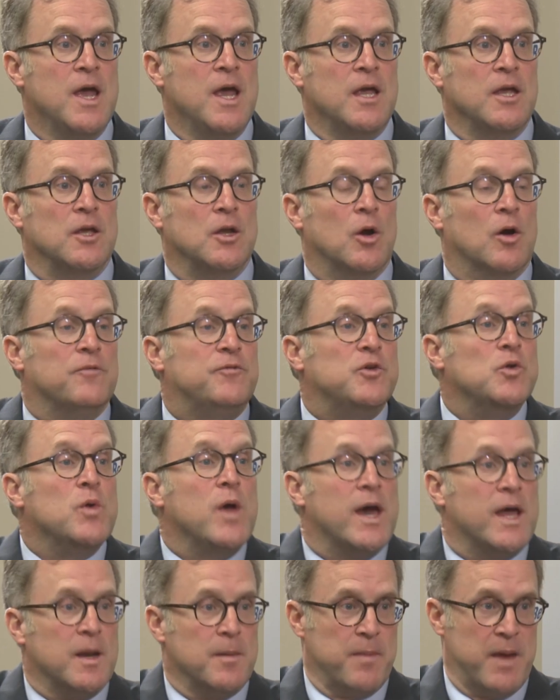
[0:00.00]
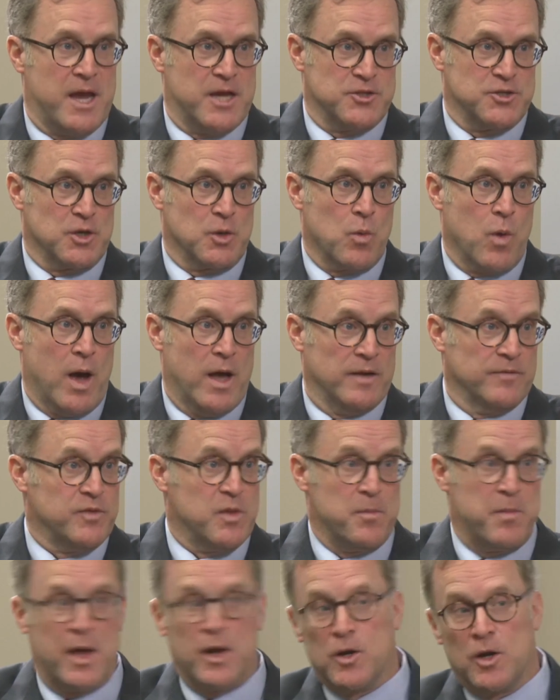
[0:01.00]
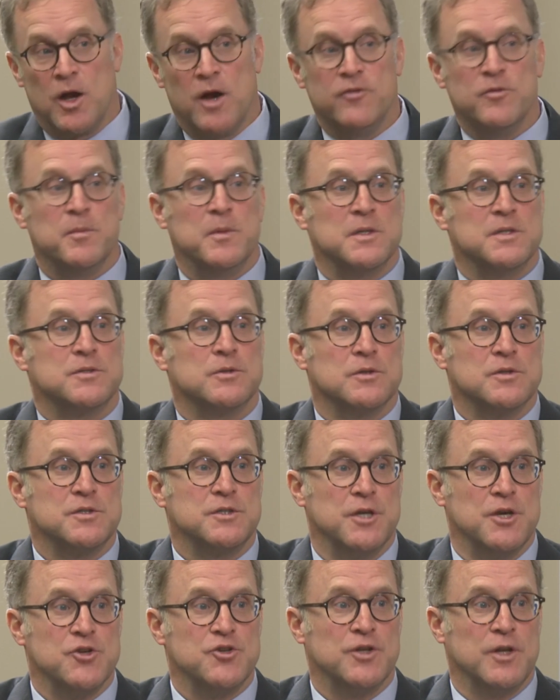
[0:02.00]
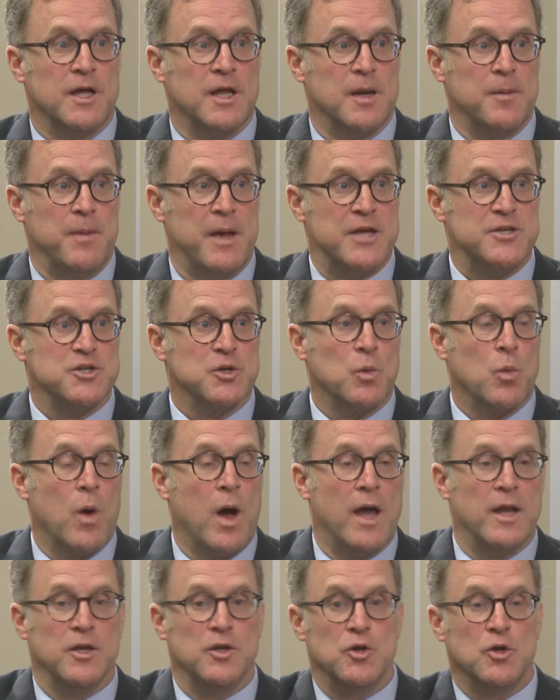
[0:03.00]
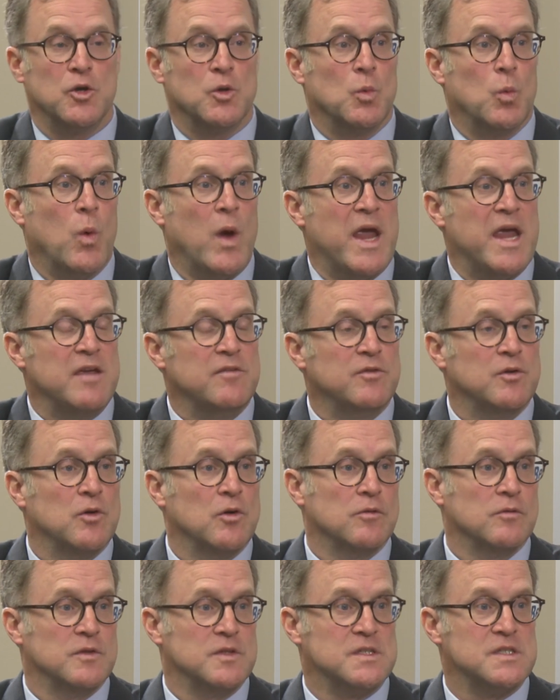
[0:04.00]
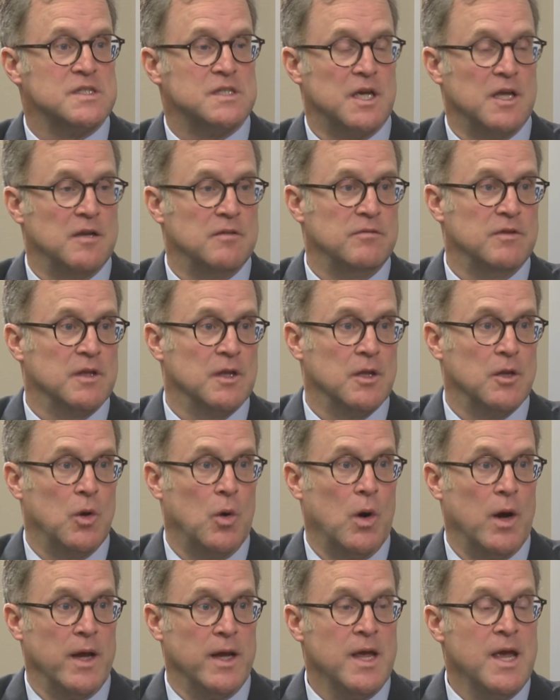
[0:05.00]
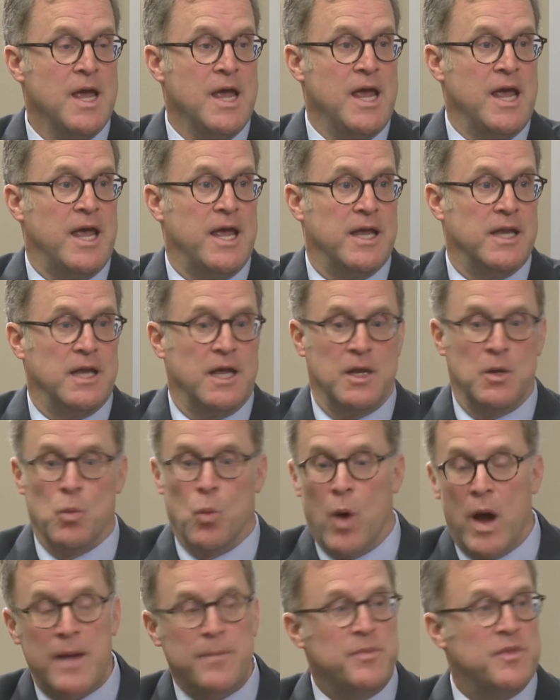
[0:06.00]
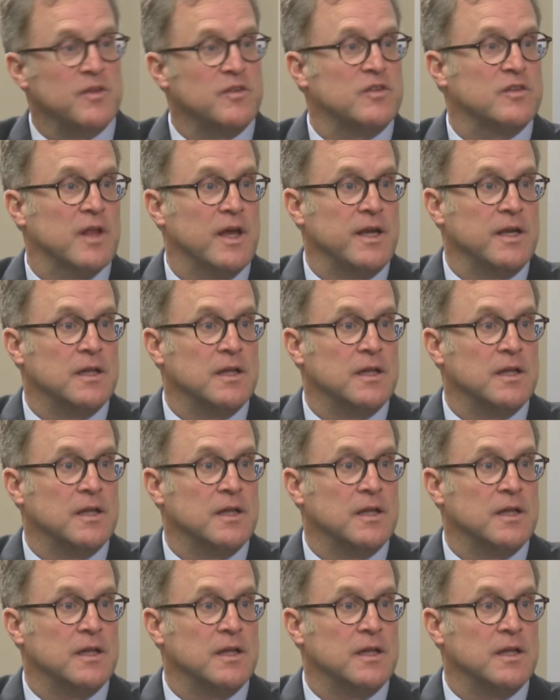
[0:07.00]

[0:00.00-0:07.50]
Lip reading: You know, if you had a magic wand, if the Better Government Association had a magic wand and you could wave it over the state of Illinois and wipe the slate